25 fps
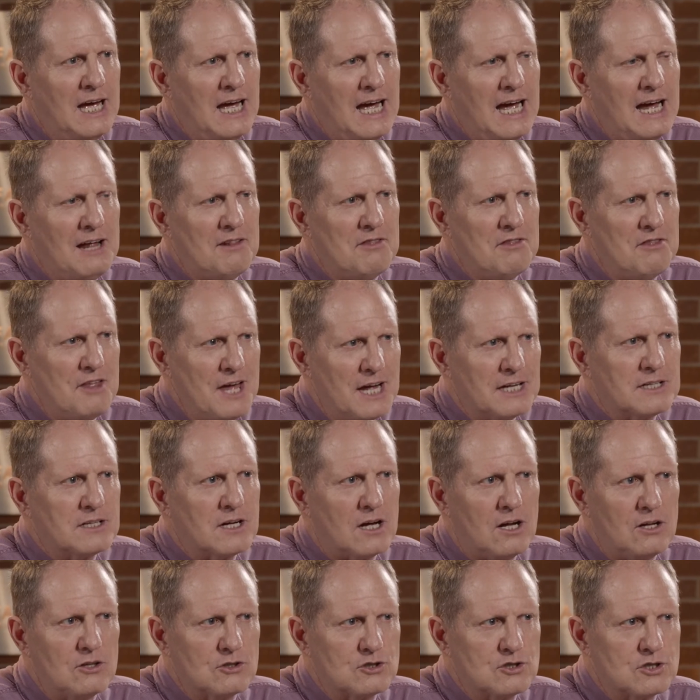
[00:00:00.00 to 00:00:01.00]
and that
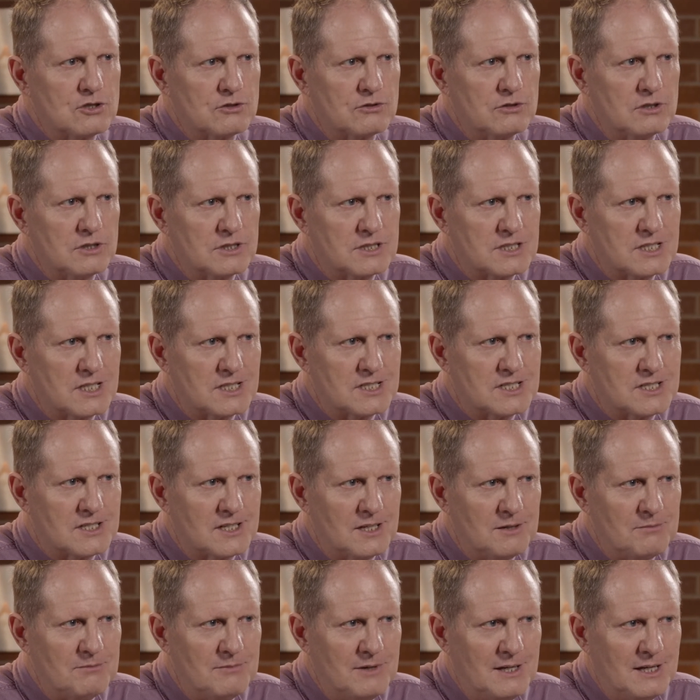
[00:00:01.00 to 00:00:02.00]
cultural
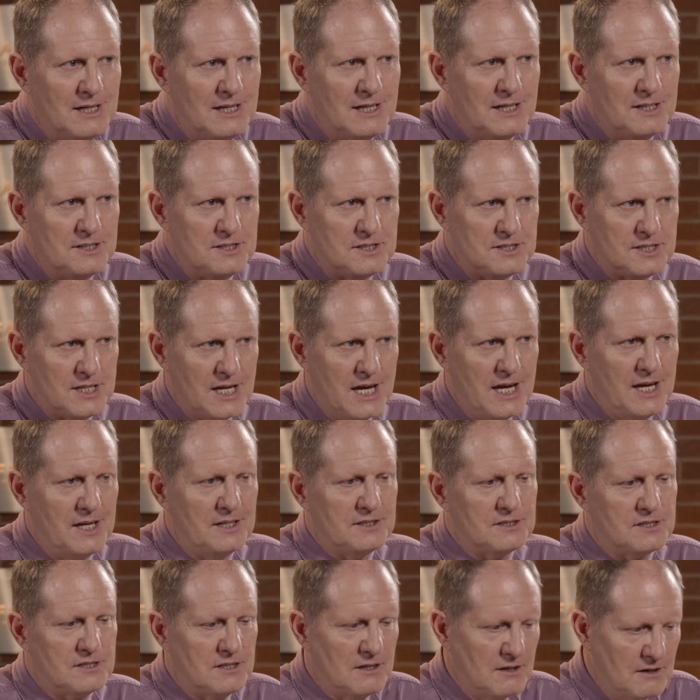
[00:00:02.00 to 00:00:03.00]
system
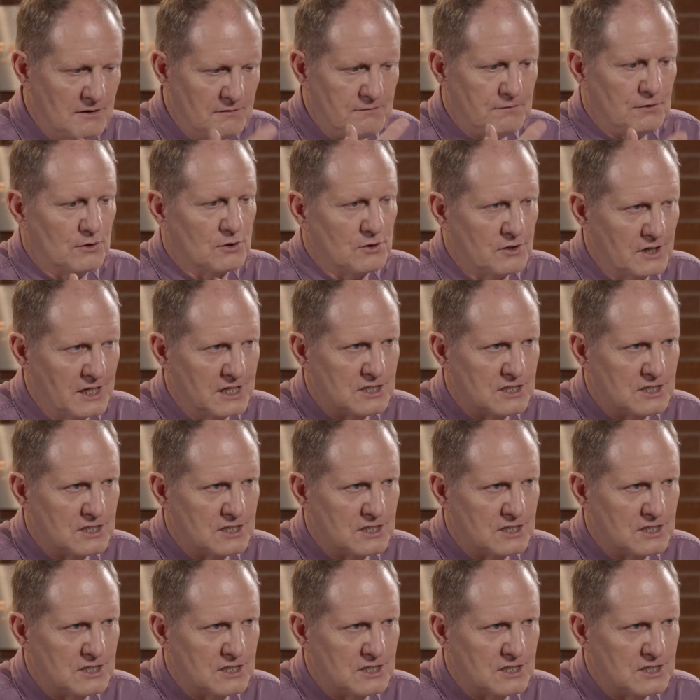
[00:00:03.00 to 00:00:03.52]
says, for